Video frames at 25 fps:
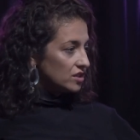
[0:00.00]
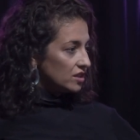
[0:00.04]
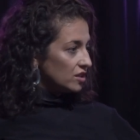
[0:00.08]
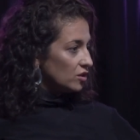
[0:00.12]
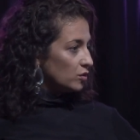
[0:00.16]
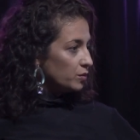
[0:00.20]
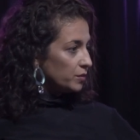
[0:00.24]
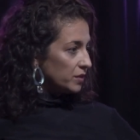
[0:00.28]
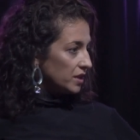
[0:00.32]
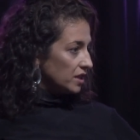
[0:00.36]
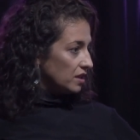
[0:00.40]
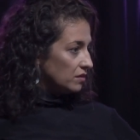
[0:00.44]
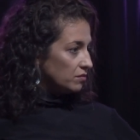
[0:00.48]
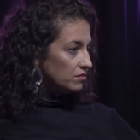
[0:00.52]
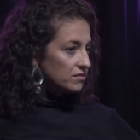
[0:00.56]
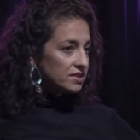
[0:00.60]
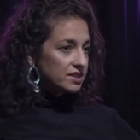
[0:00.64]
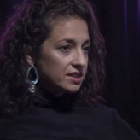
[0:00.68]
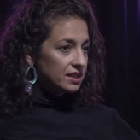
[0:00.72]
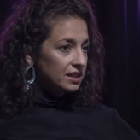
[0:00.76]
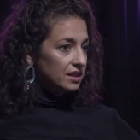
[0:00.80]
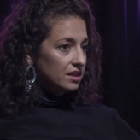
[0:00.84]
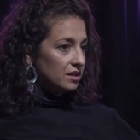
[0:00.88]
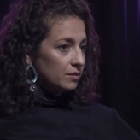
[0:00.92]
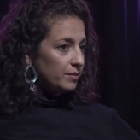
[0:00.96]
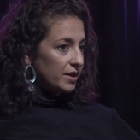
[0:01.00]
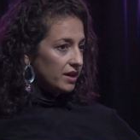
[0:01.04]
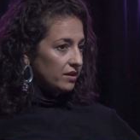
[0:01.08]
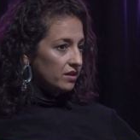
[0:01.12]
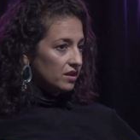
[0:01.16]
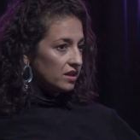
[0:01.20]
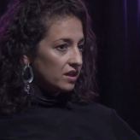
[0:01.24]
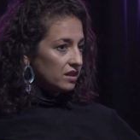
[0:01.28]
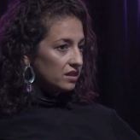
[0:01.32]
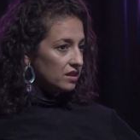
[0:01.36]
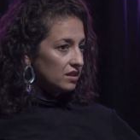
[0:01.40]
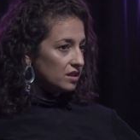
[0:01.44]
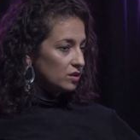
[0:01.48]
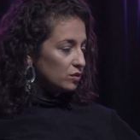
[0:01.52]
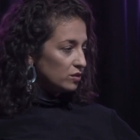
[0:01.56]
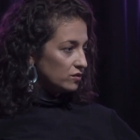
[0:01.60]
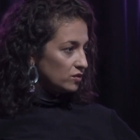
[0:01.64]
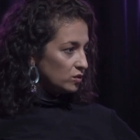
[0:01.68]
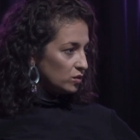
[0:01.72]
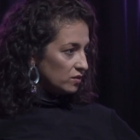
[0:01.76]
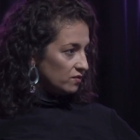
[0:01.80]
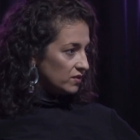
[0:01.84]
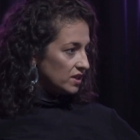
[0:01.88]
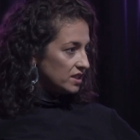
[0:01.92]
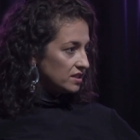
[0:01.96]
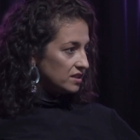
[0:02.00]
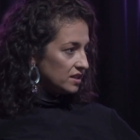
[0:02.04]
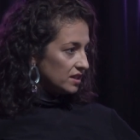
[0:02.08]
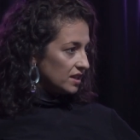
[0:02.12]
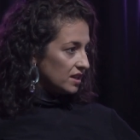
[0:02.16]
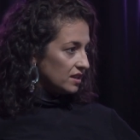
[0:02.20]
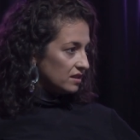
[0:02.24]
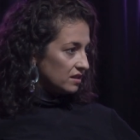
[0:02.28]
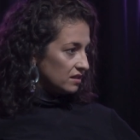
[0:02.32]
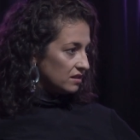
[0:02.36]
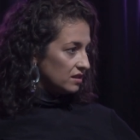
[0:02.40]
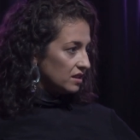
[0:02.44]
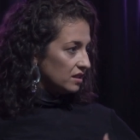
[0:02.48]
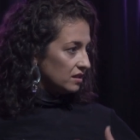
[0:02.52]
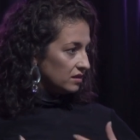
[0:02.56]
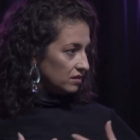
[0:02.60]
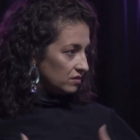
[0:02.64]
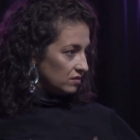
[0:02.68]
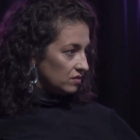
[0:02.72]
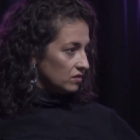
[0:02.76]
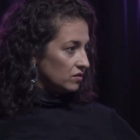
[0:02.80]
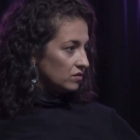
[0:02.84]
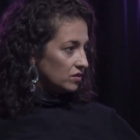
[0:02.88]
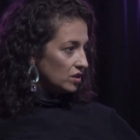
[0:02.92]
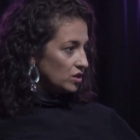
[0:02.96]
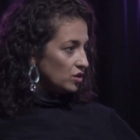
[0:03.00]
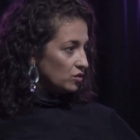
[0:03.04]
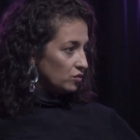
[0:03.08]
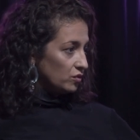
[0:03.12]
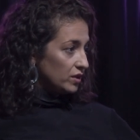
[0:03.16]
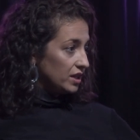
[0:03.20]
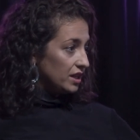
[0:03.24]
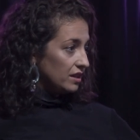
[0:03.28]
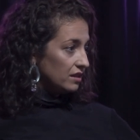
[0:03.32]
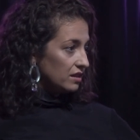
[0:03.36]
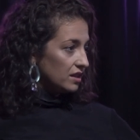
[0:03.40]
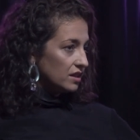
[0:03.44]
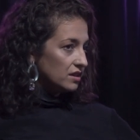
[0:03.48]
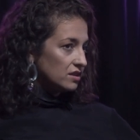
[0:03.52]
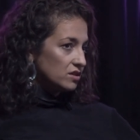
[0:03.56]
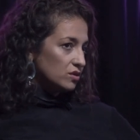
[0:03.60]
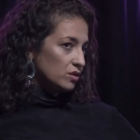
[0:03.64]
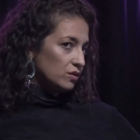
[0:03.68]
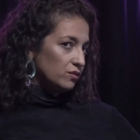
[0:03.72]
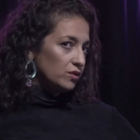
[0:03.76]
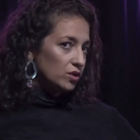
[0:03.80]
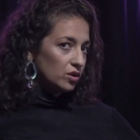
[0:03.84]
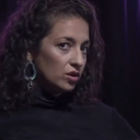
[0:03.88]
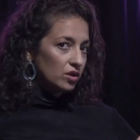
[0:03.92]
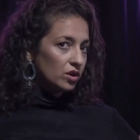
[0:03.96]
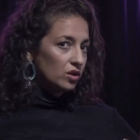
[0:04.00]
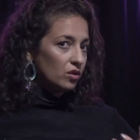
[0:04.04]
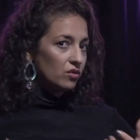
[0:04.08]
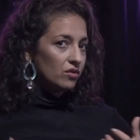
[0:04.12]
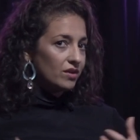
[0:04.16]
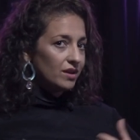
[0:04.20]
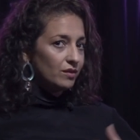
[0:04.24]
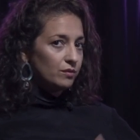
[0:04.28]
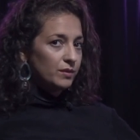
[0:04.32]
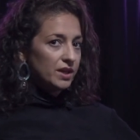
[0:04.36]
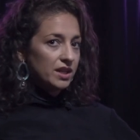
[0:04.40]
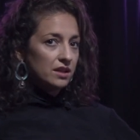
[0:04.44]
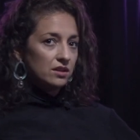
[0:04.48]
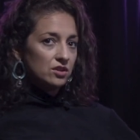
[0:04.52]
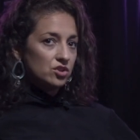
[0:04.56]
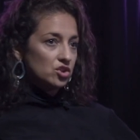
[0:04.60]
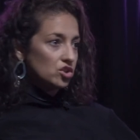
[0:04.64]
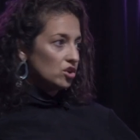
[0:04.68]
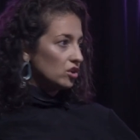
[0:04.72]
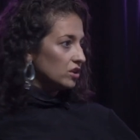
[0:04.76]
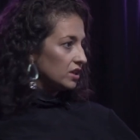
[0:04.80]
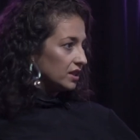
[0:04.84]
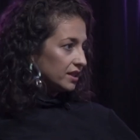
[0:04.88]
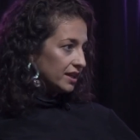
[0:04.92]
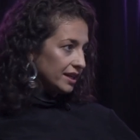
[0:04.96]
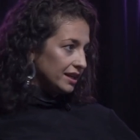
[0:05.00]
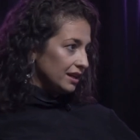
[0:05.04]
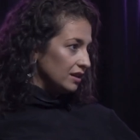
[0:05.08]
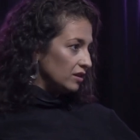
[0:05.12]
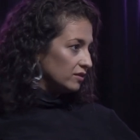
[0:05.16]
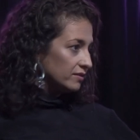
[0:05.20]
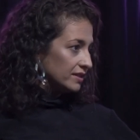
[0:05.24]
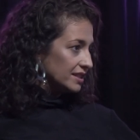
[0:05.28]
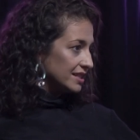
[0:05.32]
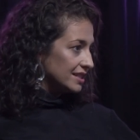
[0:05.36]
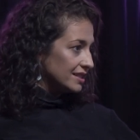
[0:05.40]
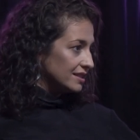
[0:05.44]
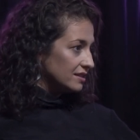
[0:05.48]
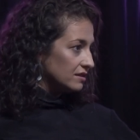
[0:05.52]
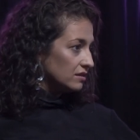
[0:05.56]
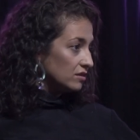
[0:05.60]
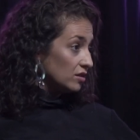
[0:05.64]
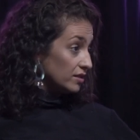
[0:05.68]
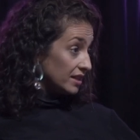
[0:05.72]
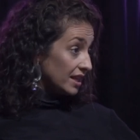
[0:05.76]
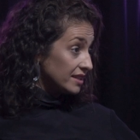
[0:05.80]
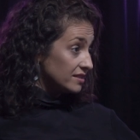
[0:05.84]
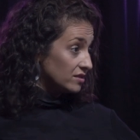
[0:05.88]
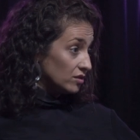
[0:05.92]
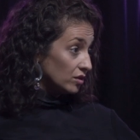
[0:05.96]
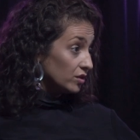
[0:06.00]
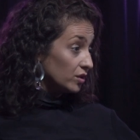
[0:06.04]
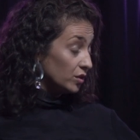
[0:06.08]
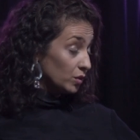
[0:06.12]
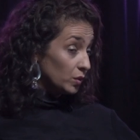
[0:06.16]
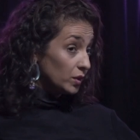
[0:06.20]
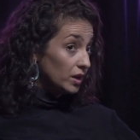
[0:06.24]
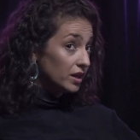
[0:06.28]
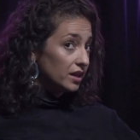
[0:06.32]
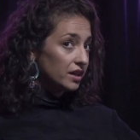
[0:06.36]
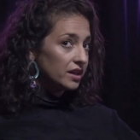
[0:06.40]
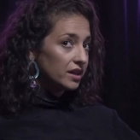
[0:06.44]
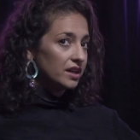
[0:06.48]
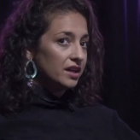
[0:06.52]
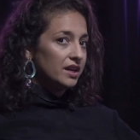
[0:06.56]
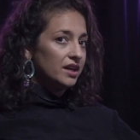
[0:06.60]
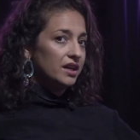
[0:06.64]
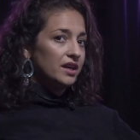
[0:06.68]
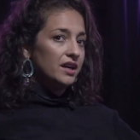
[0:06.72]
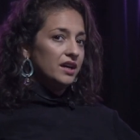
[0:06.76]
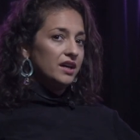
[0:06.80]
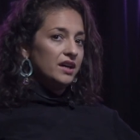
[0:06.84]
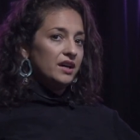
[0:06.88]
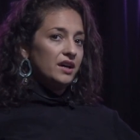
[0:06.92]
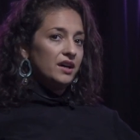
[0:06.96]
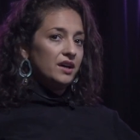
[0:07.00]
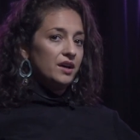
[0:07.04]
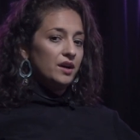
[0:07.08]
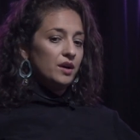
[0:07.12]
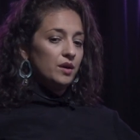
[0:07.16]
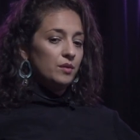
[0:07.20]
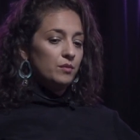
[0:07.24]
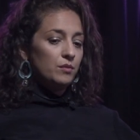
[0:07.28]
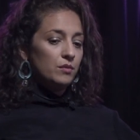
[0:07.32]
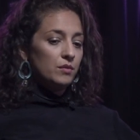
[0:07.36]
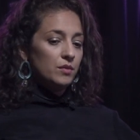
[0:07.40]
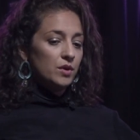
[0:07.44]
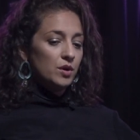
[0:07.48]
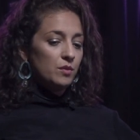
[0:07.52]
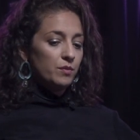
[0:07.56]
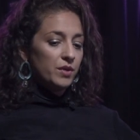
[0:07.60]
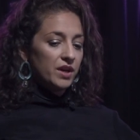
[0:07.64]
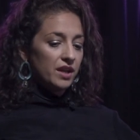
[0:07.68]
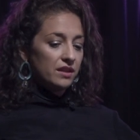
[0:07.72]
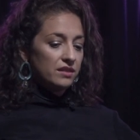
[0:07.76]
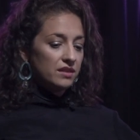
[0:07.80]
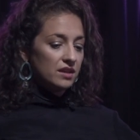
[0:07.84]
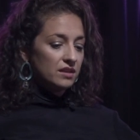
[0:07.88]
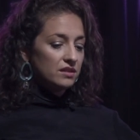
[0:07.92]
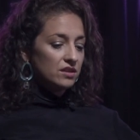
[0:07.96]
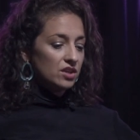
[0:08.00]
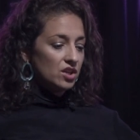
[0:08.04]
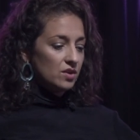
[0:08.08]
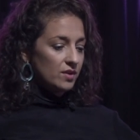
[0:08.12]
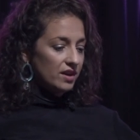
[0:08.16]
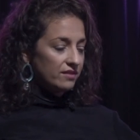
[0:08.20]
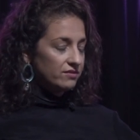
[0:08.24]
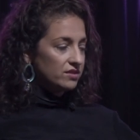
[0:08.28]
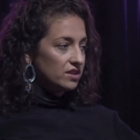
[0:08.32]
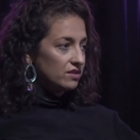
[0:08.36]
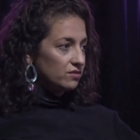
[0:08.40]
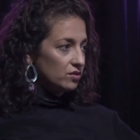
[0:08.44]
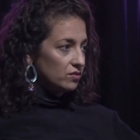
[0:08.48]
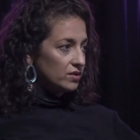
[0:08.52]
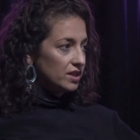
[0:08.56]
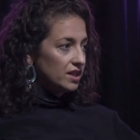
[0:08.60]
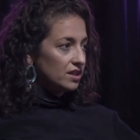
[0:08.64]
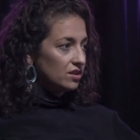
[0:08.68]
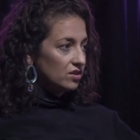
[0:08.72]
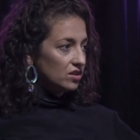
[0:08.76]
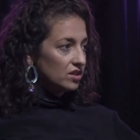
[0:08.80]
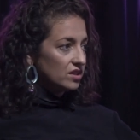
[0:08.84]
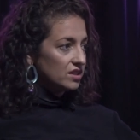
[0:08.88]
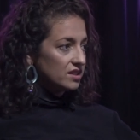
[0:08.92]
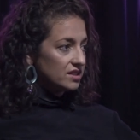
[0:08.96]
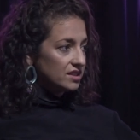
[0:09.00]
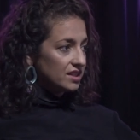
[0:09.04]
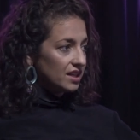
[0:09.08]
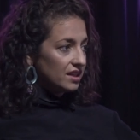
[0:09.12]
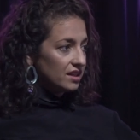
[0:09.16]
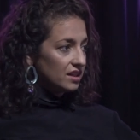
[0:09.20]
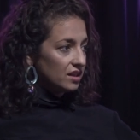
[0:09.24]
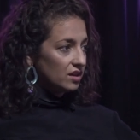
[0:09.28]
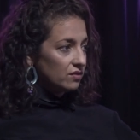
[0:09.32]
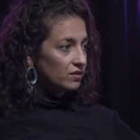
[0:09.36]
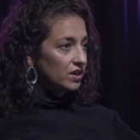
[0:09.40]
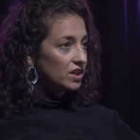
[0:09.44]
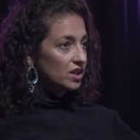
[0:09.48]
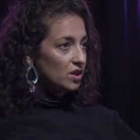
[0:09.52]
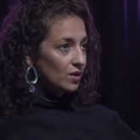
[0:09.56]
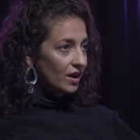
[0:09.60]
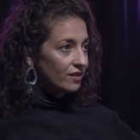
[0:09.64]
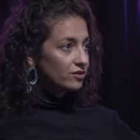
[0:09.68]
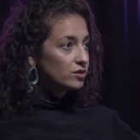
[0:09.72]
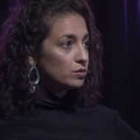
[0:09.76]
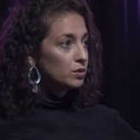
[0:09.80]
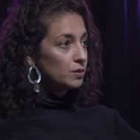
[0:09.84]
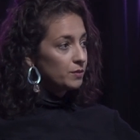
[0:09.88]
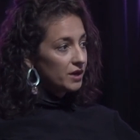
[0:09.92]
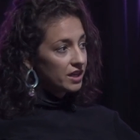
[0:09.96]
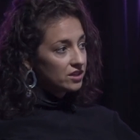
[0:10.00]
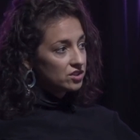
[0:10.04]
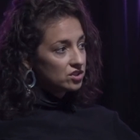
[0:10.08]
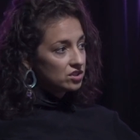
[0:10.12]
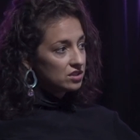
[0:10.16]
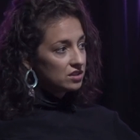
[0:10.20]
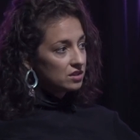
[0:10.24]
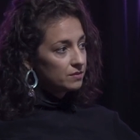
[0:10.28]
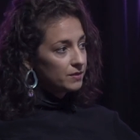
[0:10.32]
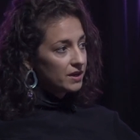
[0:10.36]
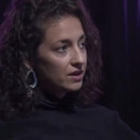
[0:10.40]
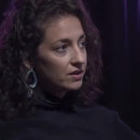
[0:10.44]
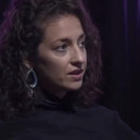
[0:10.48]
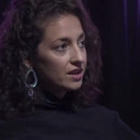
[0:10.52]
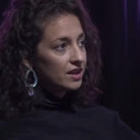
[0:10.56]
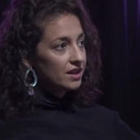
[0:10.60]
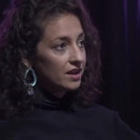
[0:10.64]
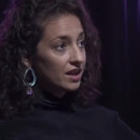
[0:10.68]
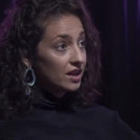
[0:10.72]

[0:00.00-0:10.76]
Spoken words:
So don't be silly about it. I think you have to investigate the thing that you really think. So if you're going to go around making a chocolate kettle, obviously that's not going to work. But I think that you have to have a really good understanding of it. You have to be passionate about it.